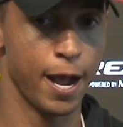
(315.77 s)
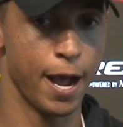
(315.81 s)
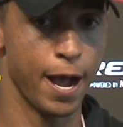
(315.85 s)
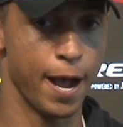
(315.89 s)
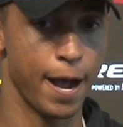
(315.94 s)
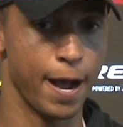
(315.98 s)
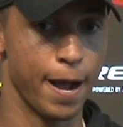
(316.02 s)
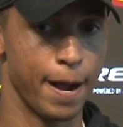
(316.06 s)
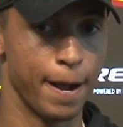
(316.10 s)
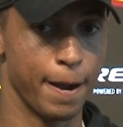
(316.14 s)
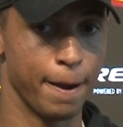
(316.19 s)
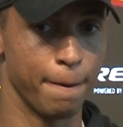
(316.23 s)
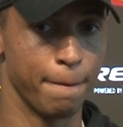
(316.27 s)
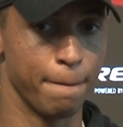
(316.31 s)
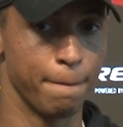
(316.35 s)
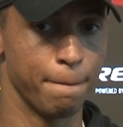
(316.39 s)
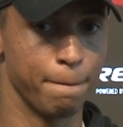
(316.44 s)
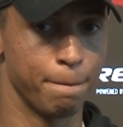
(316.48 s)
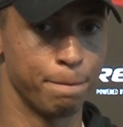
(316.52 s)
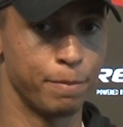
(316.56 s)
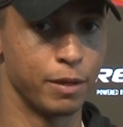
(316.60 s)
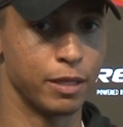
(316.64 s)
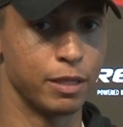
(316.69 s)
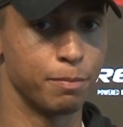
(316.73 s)
Uh,
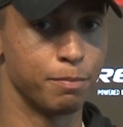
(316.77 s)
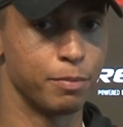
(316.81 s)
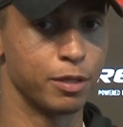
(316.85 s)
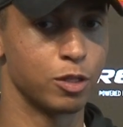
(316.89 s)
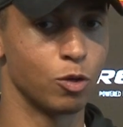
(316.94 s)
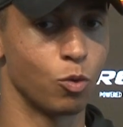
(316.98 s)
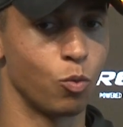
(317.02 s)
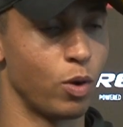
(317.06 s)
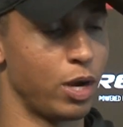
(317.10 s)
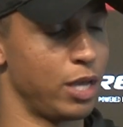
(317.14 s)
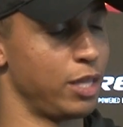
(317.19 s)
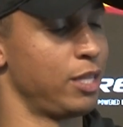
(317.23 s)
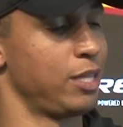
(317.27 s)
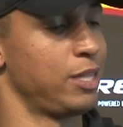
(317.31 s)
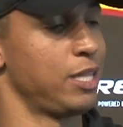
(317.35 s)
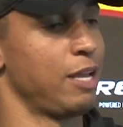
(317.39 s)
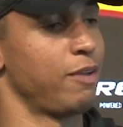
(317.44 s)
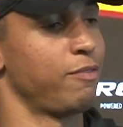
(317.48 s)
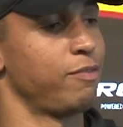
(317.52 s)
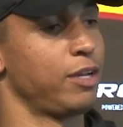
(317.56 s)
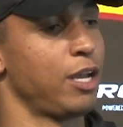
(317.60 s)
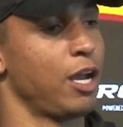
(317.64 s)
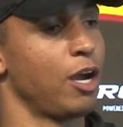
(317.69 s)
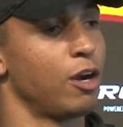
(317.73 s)
but but the way that
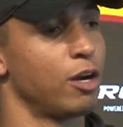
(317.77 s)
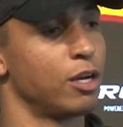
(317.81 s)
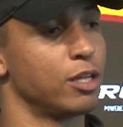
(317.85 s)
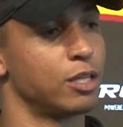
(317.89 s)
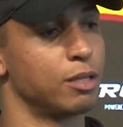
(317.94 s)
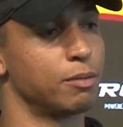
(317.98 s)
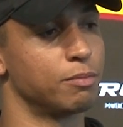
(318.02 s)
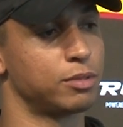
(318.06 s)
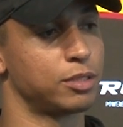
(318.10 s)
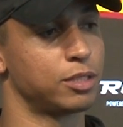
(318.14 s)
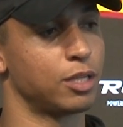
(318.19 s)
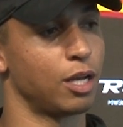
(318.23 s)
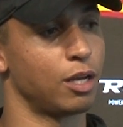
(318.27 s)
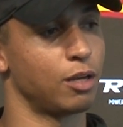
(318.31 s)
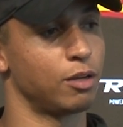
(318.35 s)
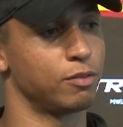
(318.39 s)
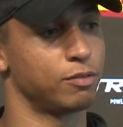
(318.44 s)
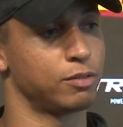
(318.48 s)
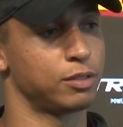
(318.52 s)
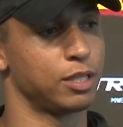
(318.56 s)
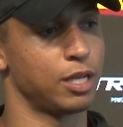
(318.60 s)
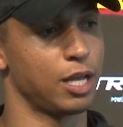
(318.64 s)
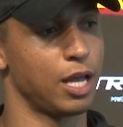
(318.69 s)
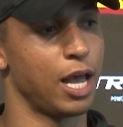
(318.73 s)
they've carried
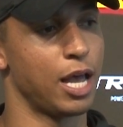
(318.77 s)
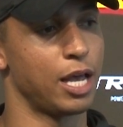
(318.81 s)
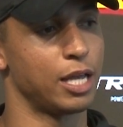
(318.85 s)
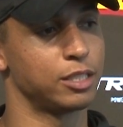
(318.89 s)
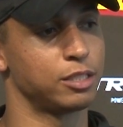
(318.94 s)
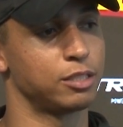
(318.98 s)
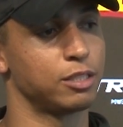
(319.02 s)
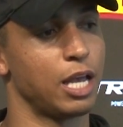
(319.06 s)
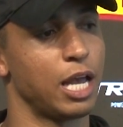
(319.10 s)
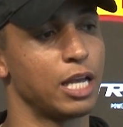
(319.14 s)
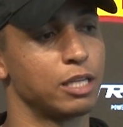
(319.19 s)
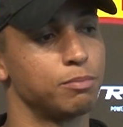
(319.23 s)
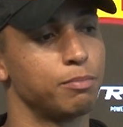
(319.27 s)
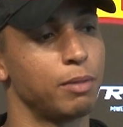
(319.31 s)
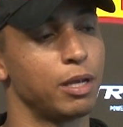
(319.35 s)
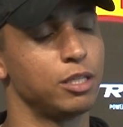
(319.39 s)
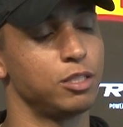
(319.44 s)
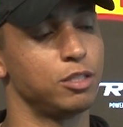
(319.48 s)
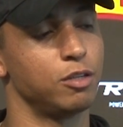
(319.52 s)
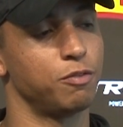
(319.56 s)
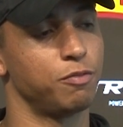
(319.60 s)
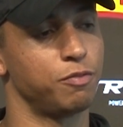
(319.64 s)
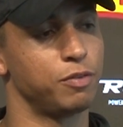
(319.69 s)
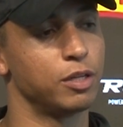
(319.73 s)
themselves has has
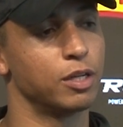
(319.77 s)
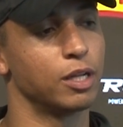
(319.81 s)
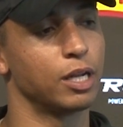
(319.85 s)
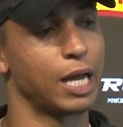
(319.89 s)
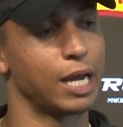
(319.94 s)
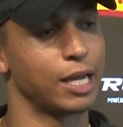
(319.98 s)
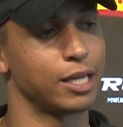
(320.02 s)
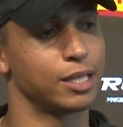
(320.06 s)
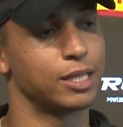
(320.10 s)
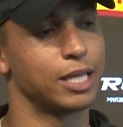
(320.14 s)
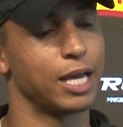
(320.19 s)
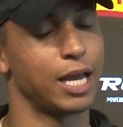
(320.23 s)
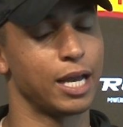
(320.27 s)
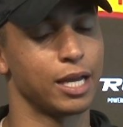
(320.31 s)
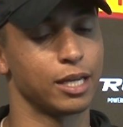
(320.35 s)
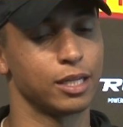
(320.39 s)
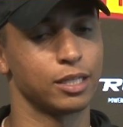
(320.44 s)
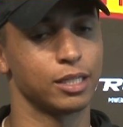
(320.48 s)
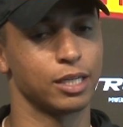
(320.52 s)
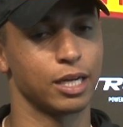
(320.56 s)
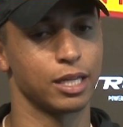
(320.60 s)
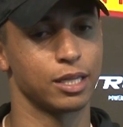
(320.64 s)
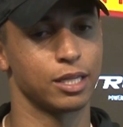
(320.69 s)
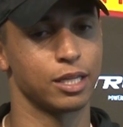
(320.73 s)
made you feel like that,
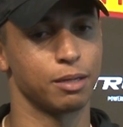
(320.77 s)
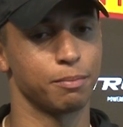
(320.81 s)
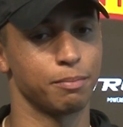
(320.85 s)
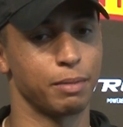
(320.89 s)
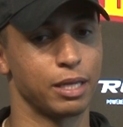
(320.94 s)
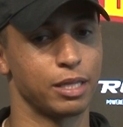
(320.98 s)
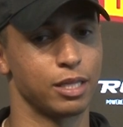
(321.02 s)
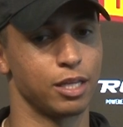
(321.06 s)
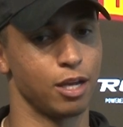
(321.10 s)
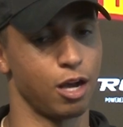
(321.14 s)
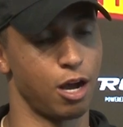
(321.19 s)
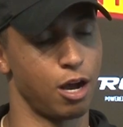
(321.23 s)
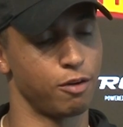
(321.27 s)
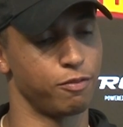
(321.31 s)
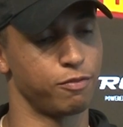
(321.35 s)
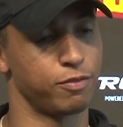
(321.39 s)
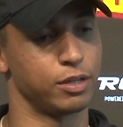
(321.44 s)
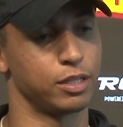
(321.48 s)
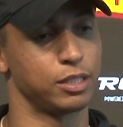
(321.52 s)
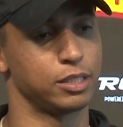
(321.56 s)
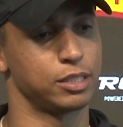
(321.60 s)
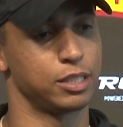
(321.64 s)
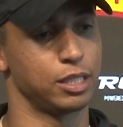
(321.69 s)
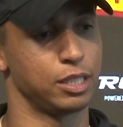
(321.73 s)
and I think made the
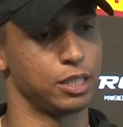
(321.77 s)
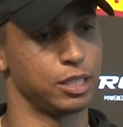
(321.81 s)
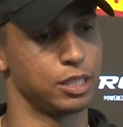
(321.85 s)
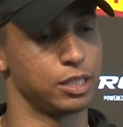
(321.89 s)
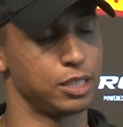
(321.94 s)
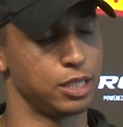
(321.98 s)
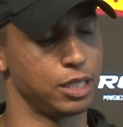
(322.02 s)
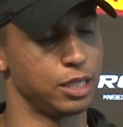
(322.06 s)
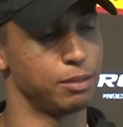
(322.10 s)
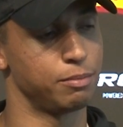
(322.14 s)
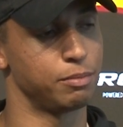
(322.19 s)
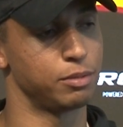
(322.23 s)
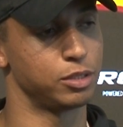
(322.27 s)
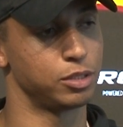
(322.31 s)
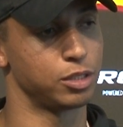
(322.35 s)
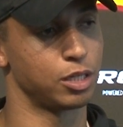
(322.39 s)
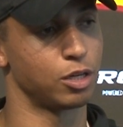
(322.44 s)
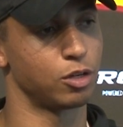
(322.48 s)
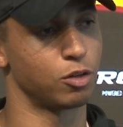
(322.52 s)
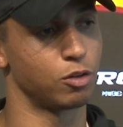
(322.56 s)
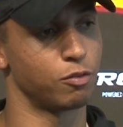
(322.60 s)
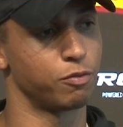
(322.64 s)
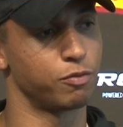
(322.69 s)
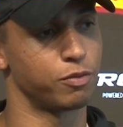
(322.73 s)
offense and the team in
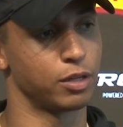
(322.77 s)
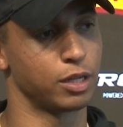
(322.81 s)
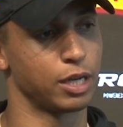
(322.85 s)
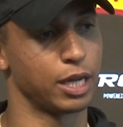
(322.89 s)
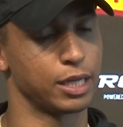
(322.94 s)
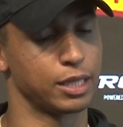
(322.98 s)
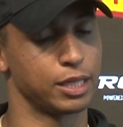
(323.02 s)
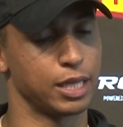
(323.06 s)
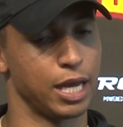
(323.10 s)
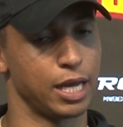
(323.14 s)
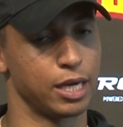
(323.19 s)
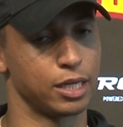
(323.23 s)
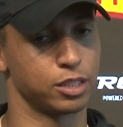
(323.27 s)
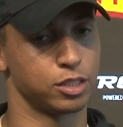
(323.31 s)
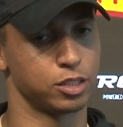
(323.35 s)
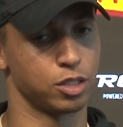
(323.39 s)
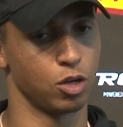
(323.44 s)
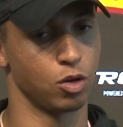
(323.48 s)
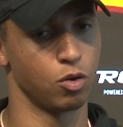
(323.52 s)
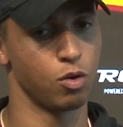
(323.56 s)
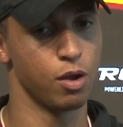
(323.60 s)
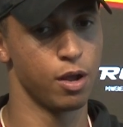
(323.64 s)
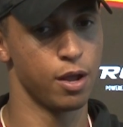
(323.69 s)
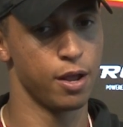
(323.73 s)
general feel like that. And
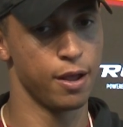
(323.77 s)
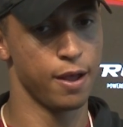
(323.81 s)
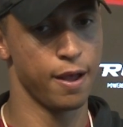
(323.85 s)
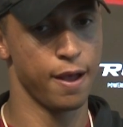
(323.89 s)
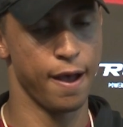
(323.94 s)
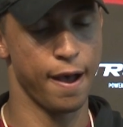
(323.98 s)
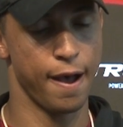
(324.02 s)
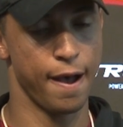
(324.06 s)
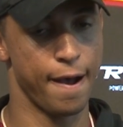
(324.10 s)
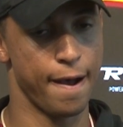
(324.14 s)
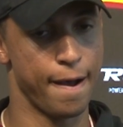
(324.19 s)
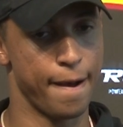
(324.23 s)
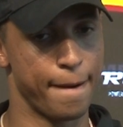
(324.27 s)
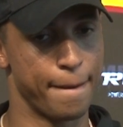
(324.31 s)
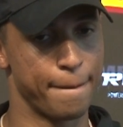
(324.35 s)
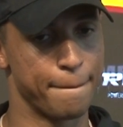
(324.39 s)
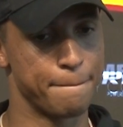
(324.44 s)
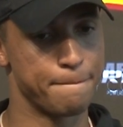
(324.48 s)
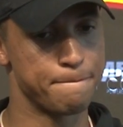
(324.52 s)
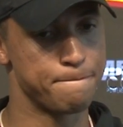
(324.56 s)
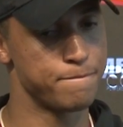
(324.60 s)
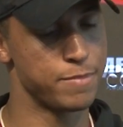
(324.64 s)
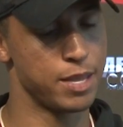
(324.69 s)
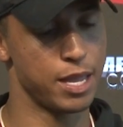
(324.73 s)
so,
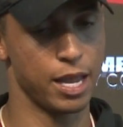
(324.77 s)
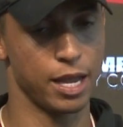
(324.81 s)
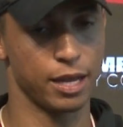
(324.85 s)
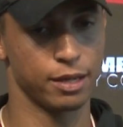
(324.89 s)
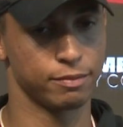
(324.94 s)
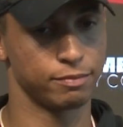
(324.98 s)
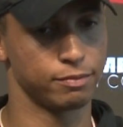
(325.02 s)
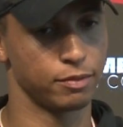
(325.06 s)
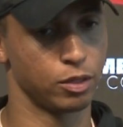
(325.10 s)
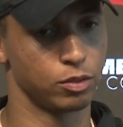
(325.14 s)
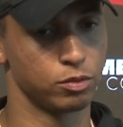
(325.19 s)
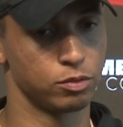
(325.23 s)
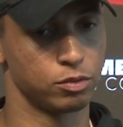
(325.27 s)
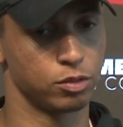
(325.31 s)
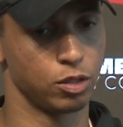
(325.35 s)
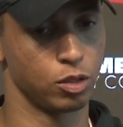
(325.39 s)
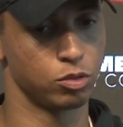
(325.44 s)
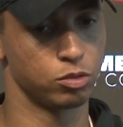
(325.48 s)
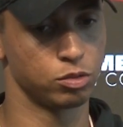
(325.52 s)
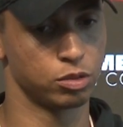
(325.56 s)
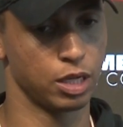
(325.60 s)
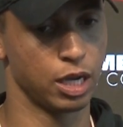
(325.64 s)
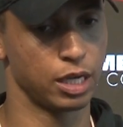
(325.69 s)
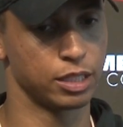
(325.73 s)
um, yeah, those,
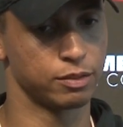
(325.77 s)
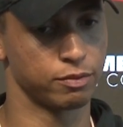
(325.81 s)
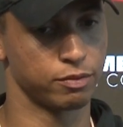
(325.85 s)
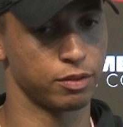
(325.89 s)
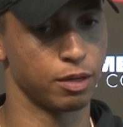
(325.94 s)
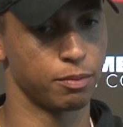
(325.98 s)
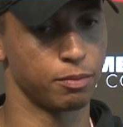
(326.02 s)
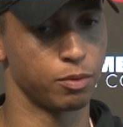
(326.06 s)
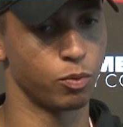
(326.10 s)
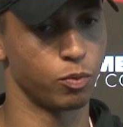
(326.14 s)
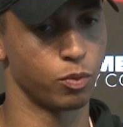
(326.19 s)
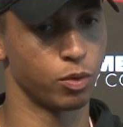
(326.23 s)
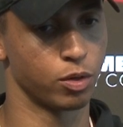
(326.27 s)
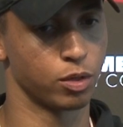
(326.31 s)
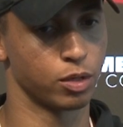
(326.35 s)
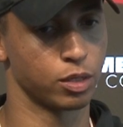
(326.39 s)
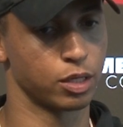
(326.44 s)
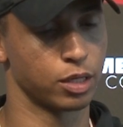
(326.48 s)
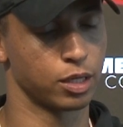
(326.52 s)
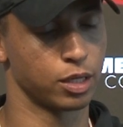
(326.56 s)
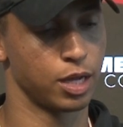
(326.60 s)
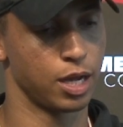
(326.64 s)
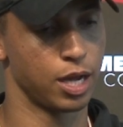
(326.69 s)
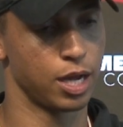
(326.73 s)
those guys have come to
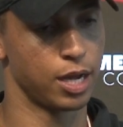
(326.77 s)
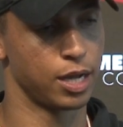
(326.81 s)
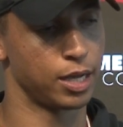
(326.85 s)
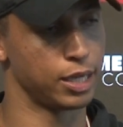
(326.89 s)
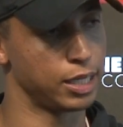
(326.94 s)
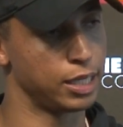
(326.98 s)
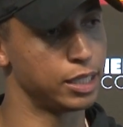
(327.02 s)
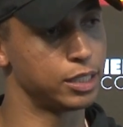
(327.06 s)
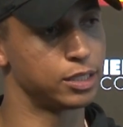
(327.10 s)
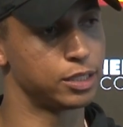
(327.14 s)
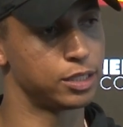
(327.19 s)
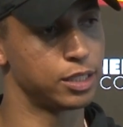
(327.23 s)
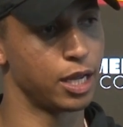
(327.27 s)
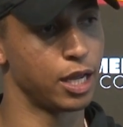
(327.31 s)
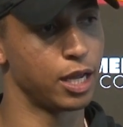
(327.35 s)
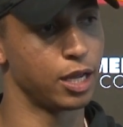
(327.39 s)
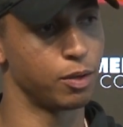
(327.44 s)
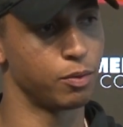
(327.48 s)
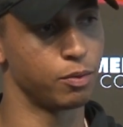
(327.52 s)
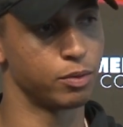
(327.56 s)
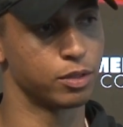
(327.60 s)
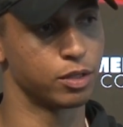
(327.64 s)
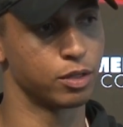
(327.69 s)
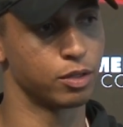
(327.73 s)
work uh, each
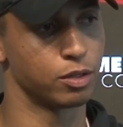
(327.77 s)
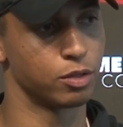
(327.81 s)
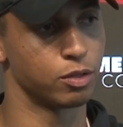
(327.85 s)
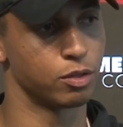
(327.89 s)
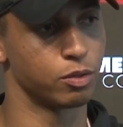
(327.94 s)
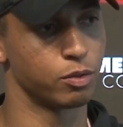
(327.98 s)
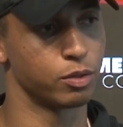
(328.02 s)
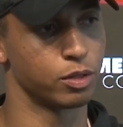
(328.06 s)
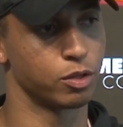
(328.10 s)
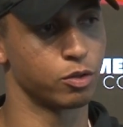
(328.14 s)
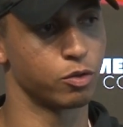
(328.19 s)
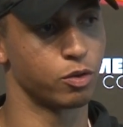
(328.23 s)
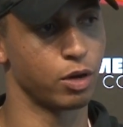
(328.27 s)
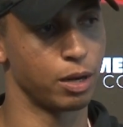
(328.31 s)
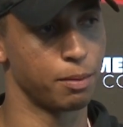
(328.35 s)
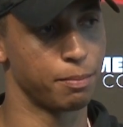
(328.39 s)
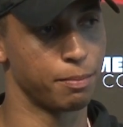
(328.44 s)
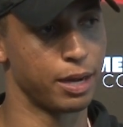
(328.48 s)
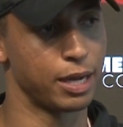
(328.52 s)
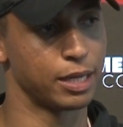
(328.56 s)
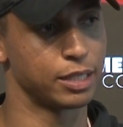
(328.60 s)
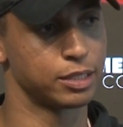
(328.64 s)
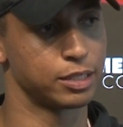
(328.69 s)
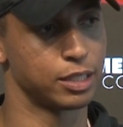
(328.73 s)
day with a with a great
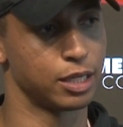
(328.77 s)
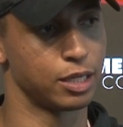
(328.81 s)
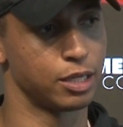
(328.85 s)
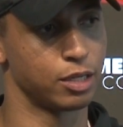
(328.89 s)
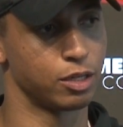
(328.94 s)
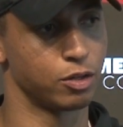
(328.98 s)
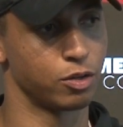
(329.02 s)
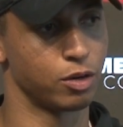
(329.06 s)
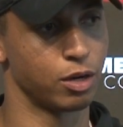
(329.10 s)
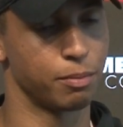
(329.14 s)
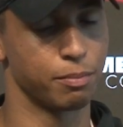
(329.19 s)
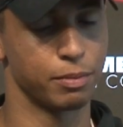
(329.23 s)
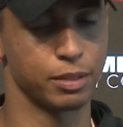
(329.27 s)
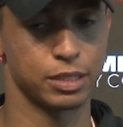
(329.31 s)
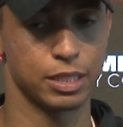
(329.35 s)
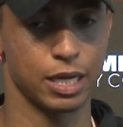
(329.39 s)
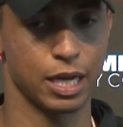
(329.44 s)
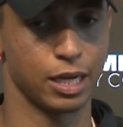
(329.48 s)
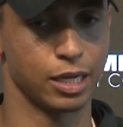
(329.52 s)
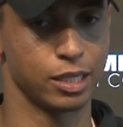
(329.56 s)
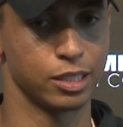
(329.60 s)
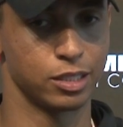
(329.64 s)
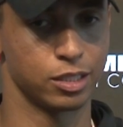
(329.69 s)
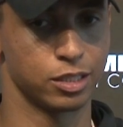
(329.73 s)
mindset and a great
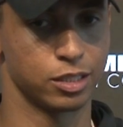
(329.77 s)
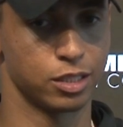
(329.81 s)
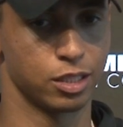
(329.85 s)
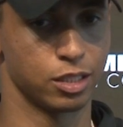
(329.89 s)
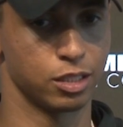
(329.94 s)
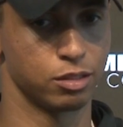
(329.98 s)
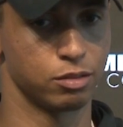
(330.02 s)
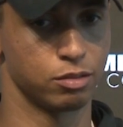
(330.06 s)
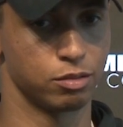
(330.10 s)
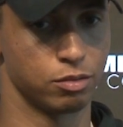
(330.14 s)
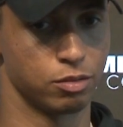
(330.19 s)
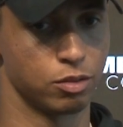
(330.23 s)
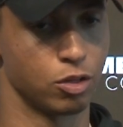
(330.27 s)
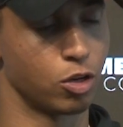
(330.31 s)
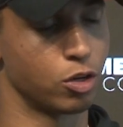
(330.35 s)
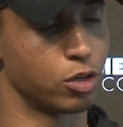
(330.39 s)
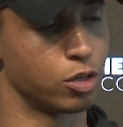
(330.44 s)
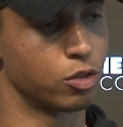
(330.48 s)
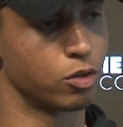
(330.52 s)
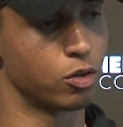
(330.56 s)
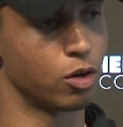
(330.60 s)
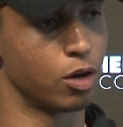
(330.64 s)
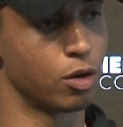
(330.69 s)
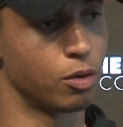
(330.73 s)
mentality just to learn
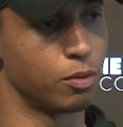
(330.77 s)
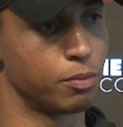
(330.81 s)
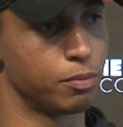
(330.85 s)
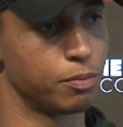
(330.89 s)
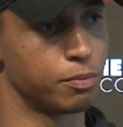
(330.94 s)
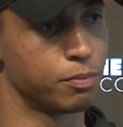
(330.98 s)
and grow.